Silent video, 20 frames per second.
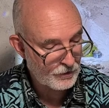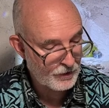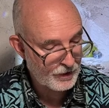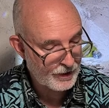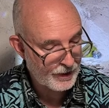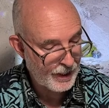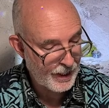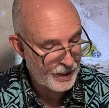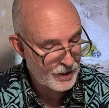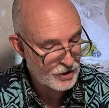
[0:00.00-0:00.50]

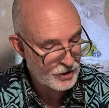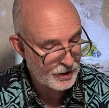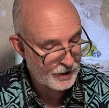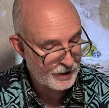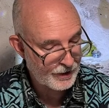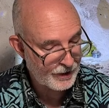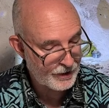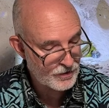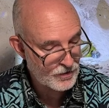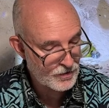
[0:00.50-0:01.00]

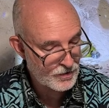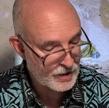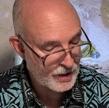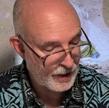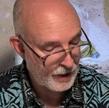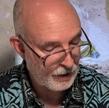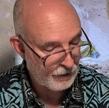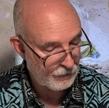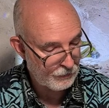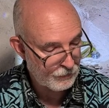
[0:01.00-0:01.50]
creation
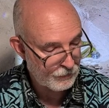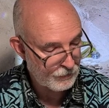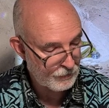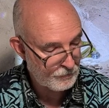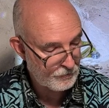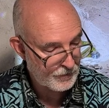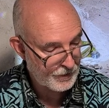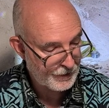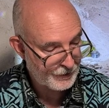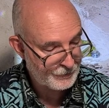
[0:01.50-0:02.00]
itself.
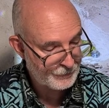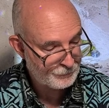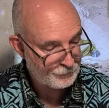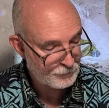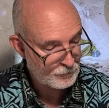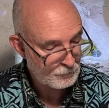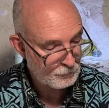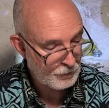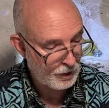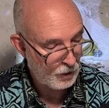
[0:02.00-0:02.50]

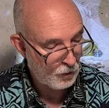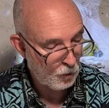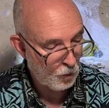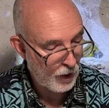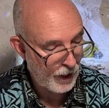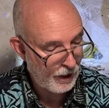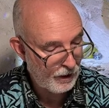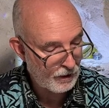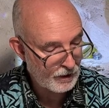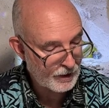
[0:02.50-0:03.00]
But
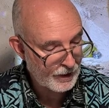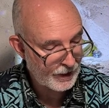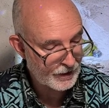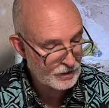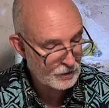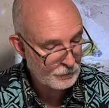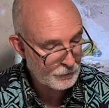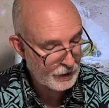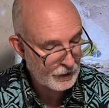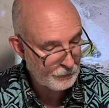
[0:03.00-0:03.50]
while
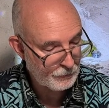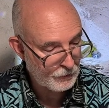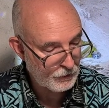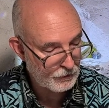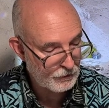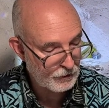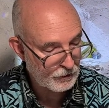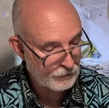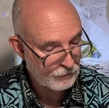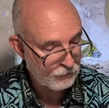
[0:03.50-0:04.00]
God's
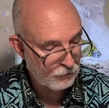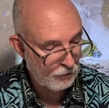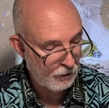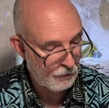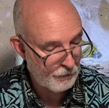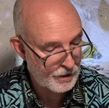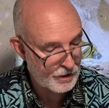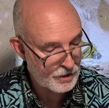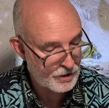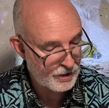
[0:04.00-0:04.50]
people looked
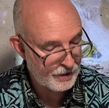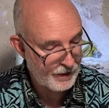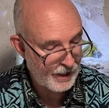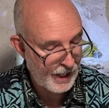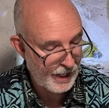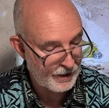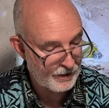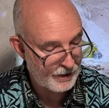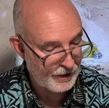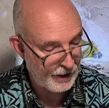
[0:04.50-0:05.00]
forward to
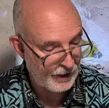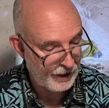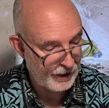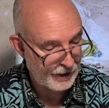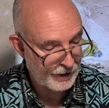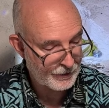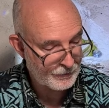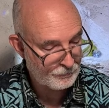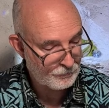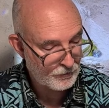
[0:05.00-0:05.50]
that
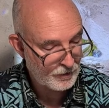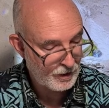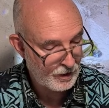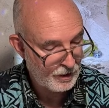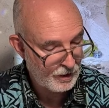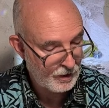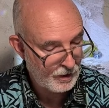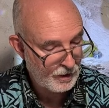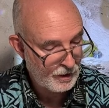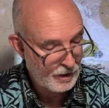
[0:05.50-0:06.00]
day,
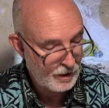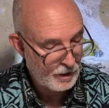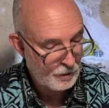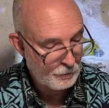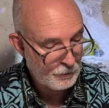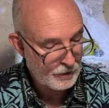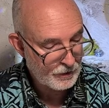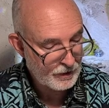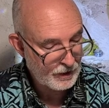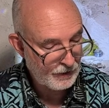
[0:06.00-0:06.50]

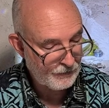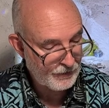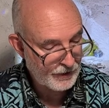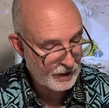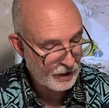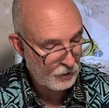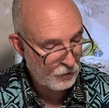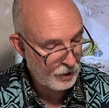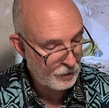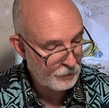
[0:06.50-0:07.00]

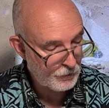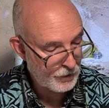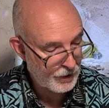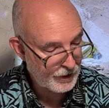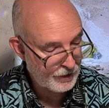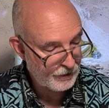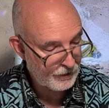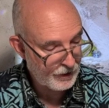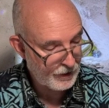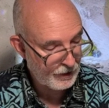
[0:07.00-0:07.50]
believing it would
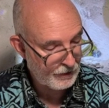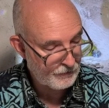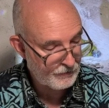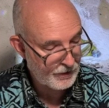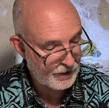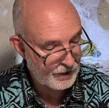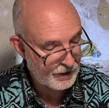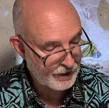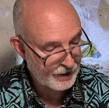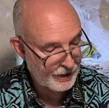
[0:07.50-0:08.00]
bring their
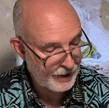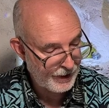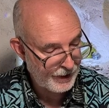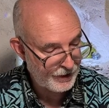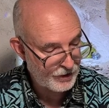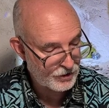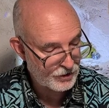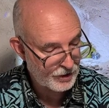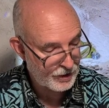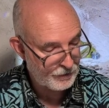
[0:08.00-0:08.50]

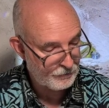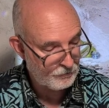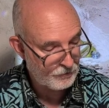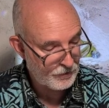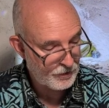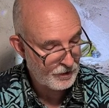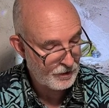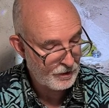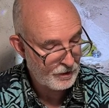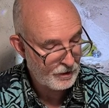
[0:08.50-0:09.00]

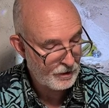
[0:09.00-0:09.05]
vindication,